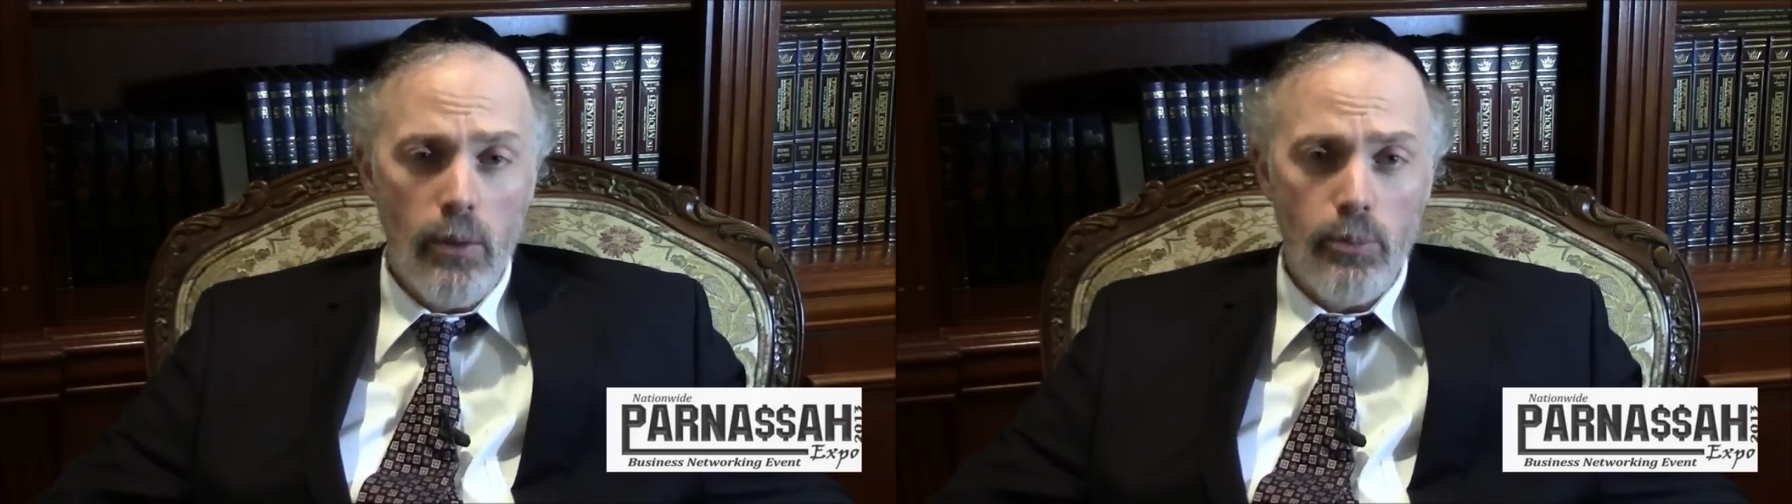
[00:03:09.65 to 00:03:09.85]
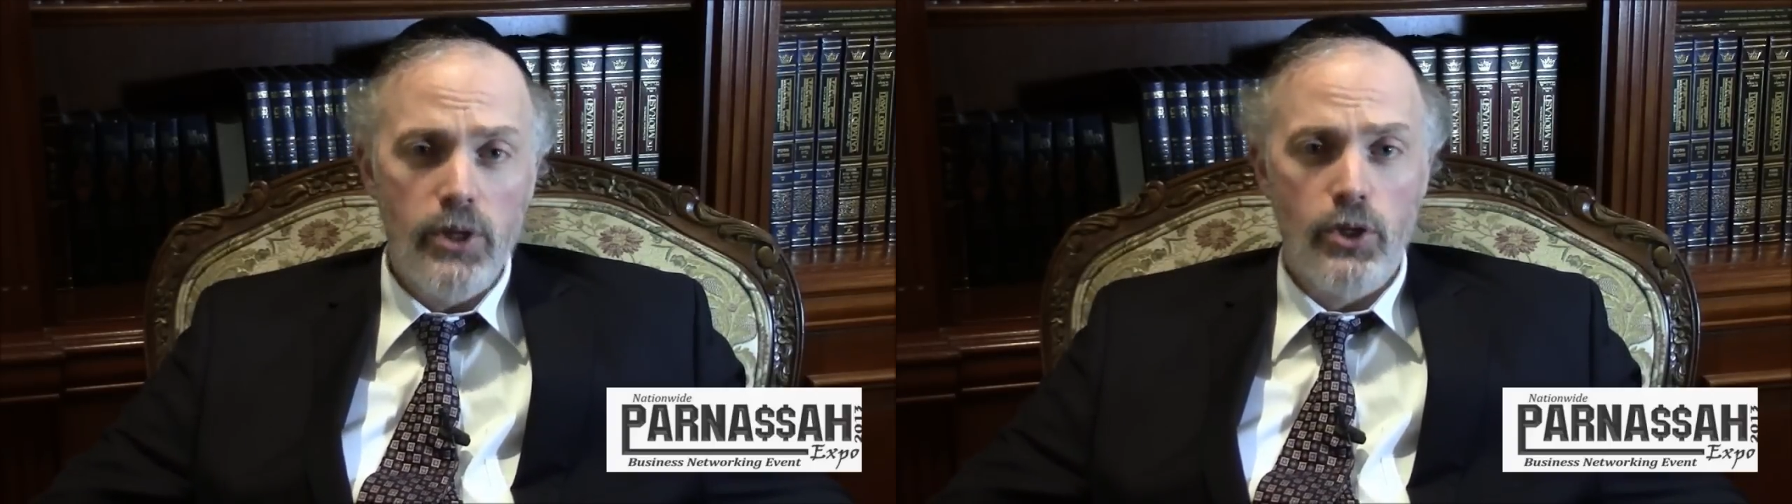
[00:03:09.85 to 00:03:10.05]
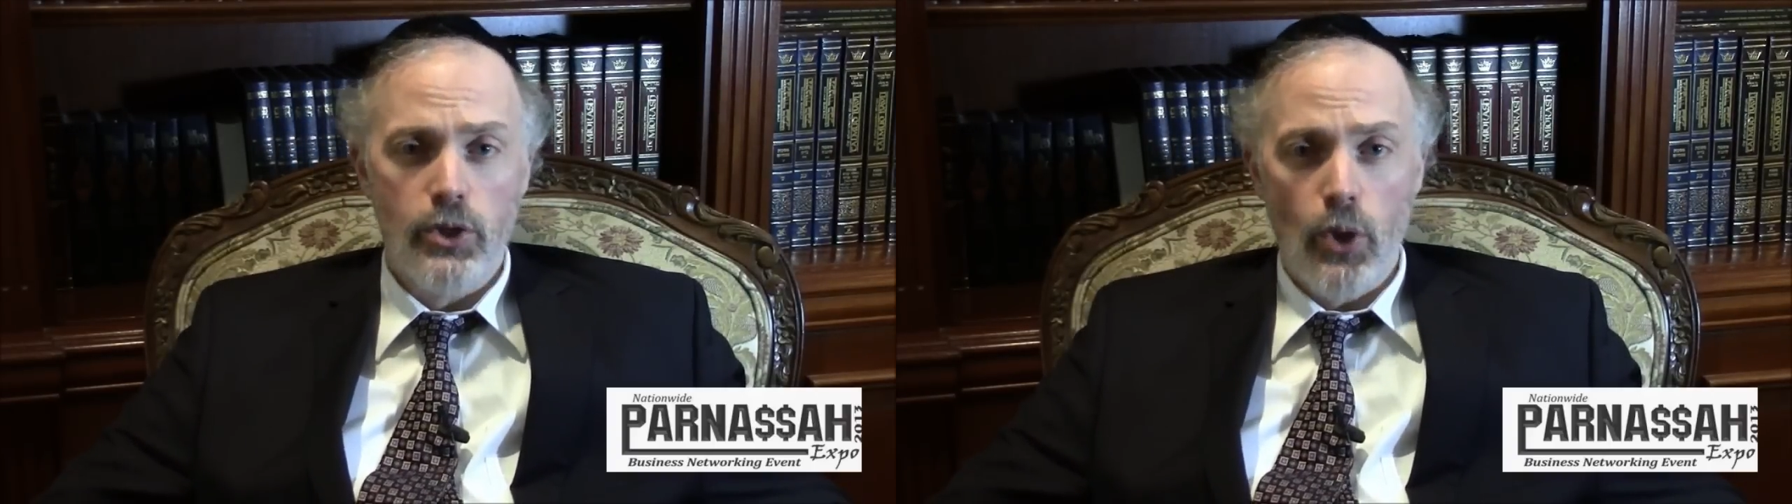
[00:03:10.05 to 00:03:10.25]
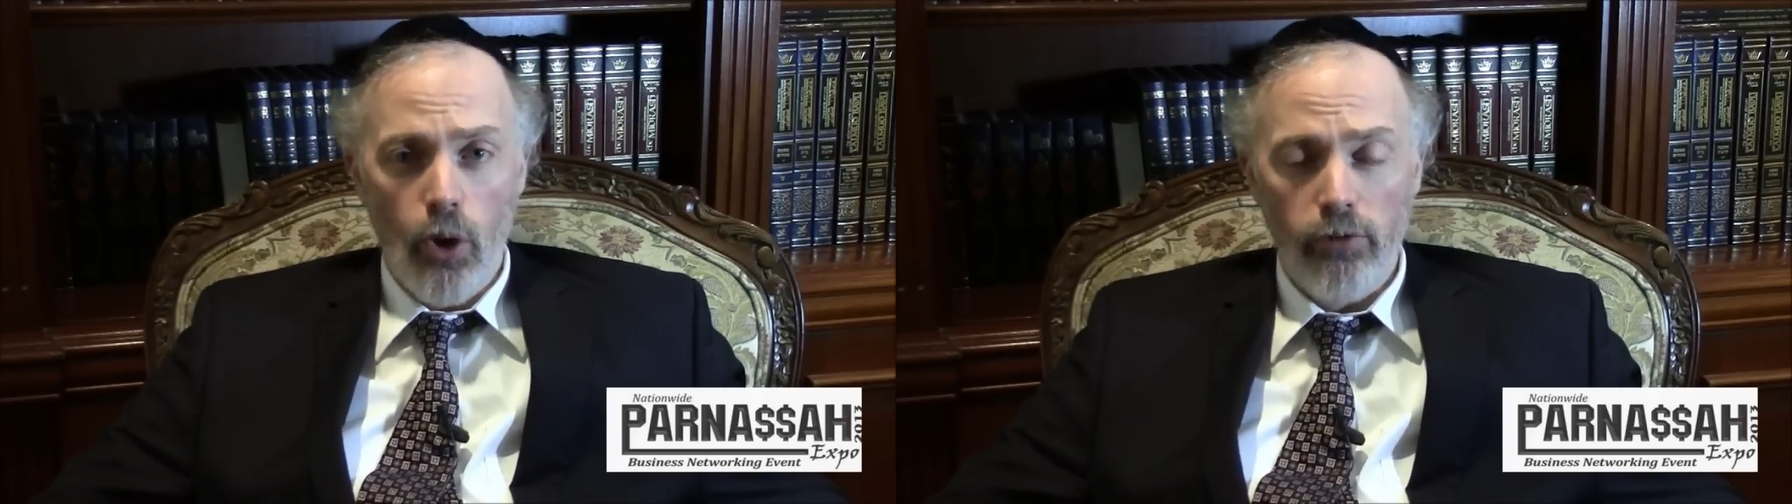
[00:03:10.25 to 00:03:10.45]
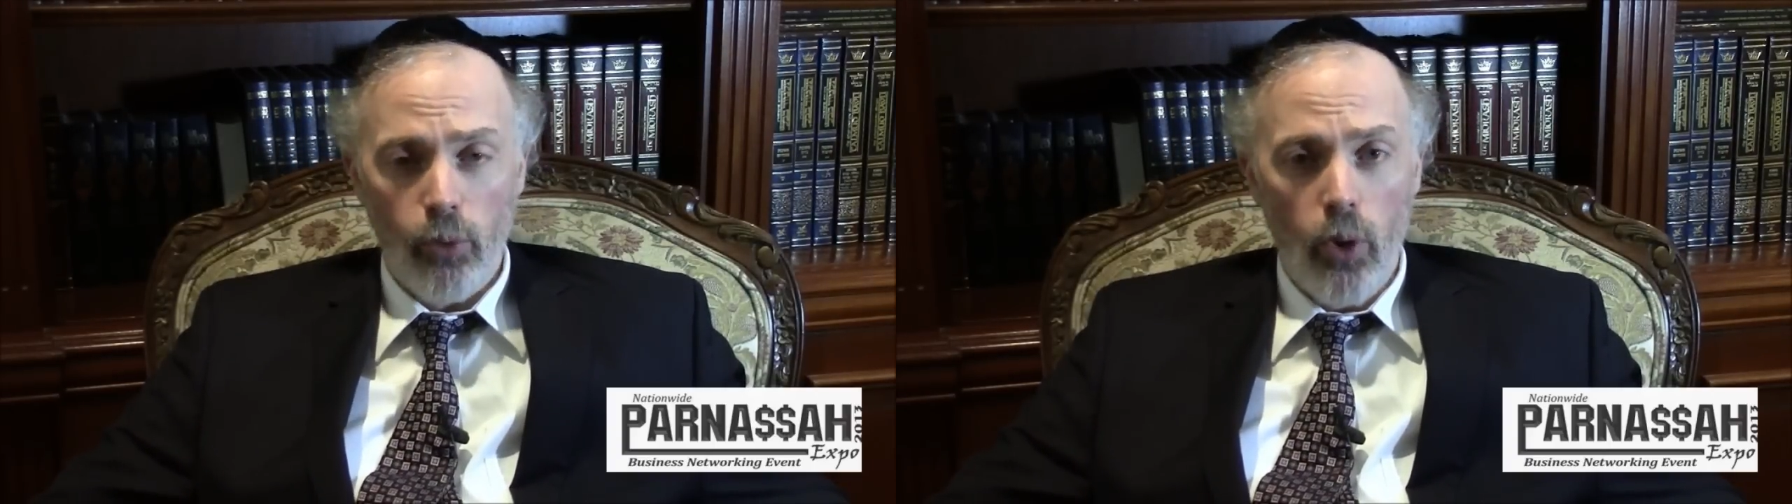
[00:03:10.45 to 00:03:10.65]
business
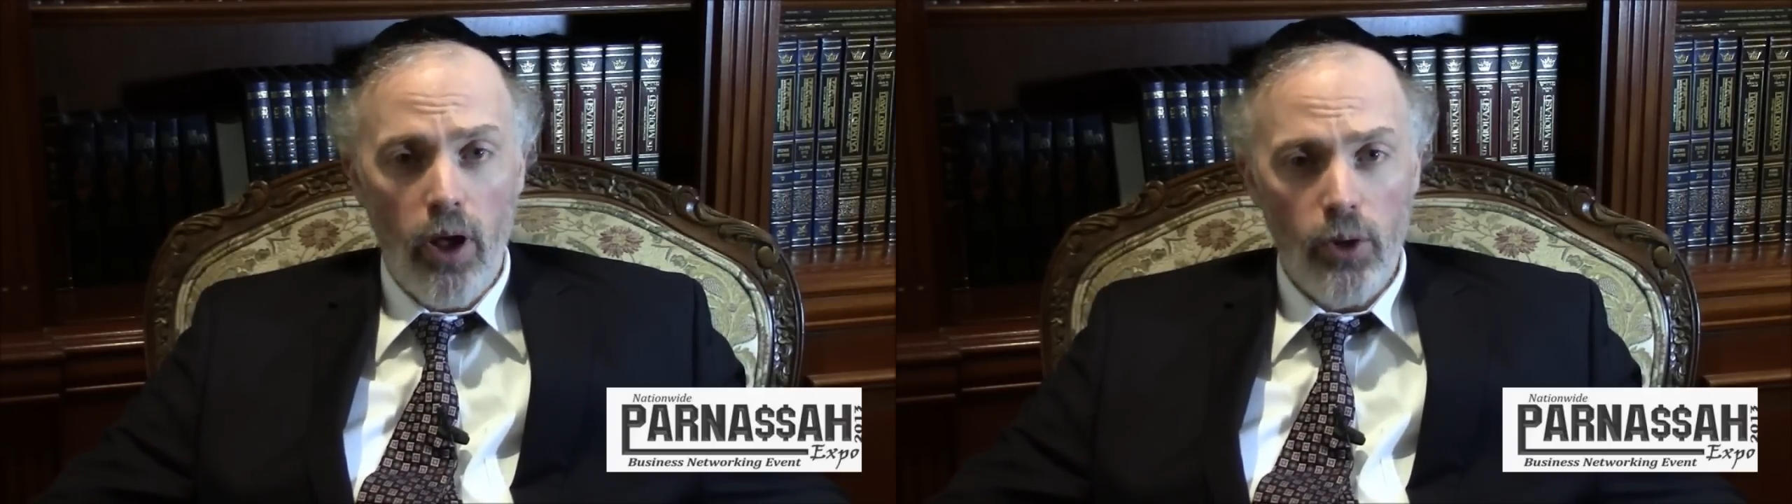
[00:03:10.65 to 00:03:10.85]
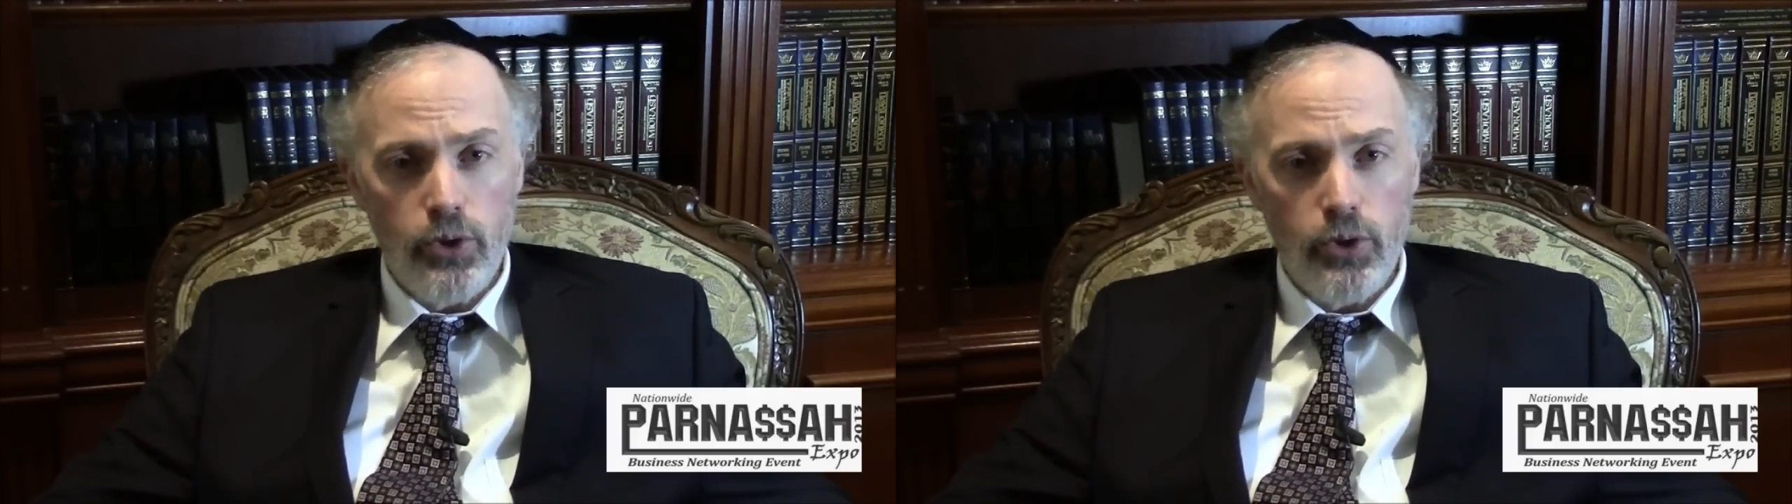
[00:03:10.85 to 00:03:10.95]
overall.